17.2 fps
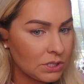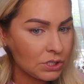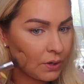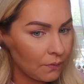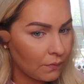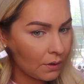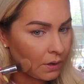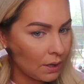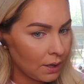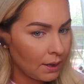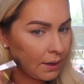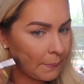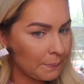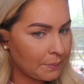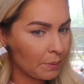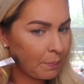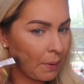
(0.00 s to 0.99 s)
should have
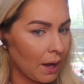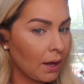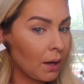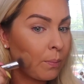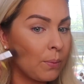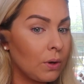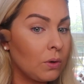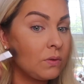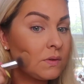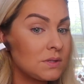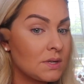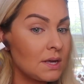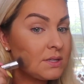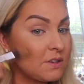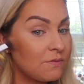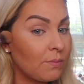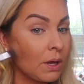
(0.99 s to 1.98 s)
clipped back both
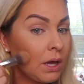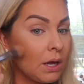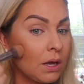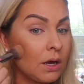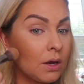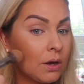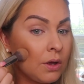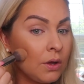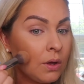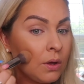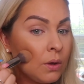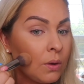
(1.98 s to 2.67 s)
sides of my hair.